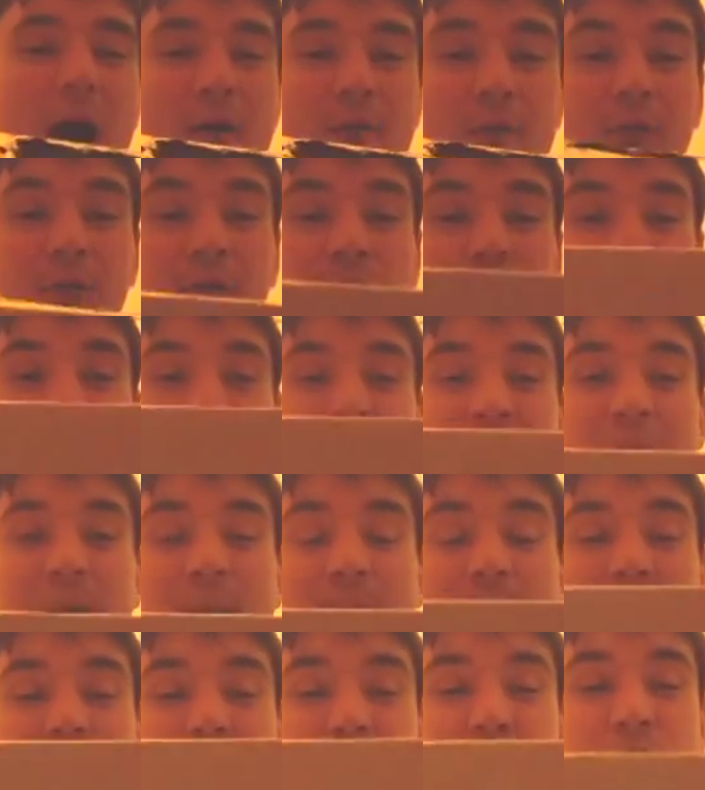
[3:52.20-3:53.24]
of a
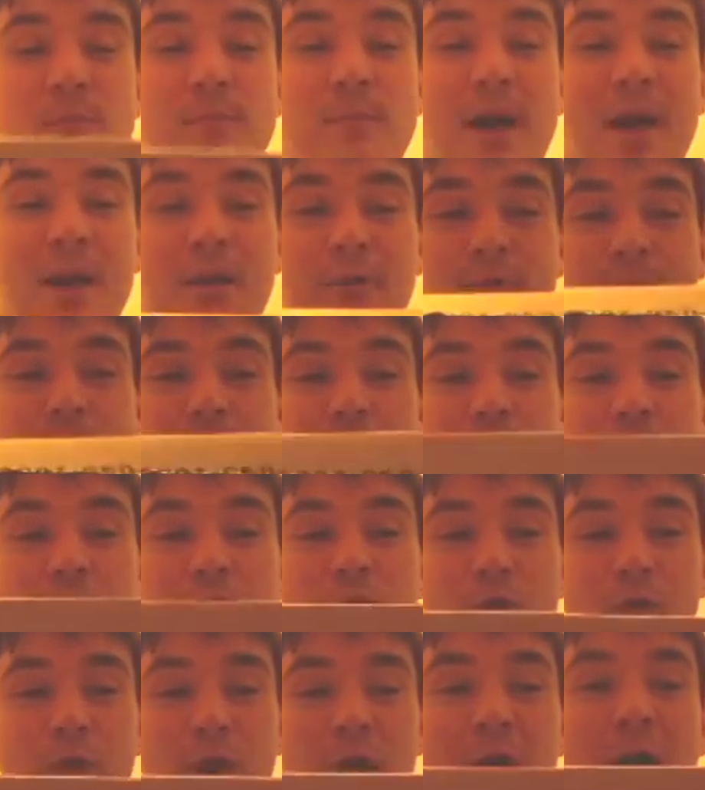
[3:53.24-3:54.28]
three-dimensional manifold
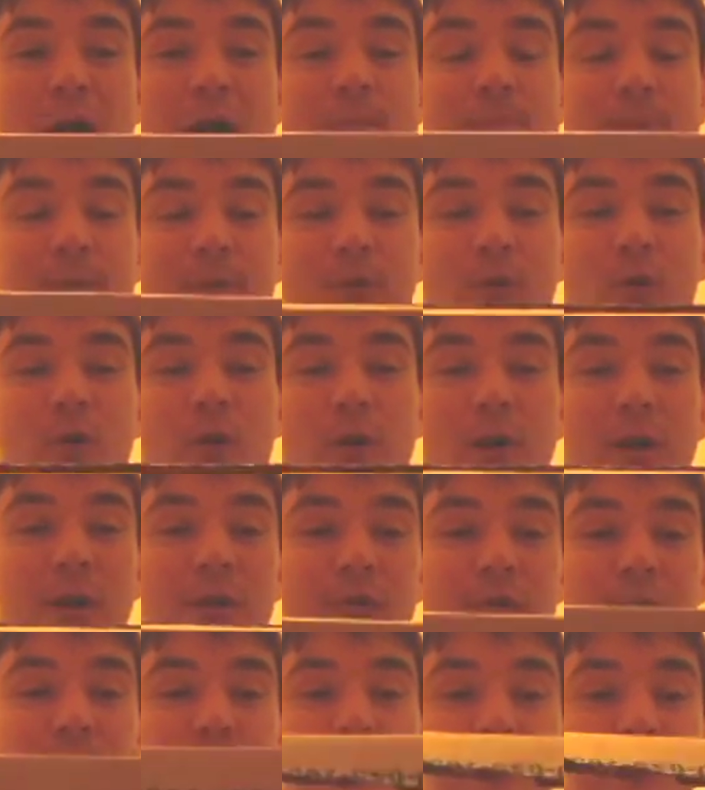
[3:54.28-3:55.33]
called a
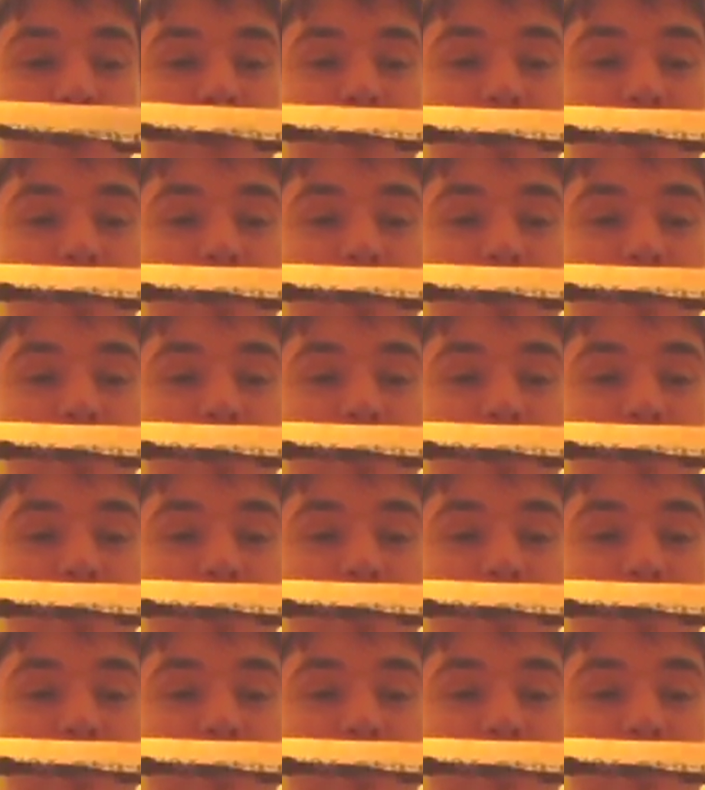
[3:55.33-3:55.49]
hypertorus.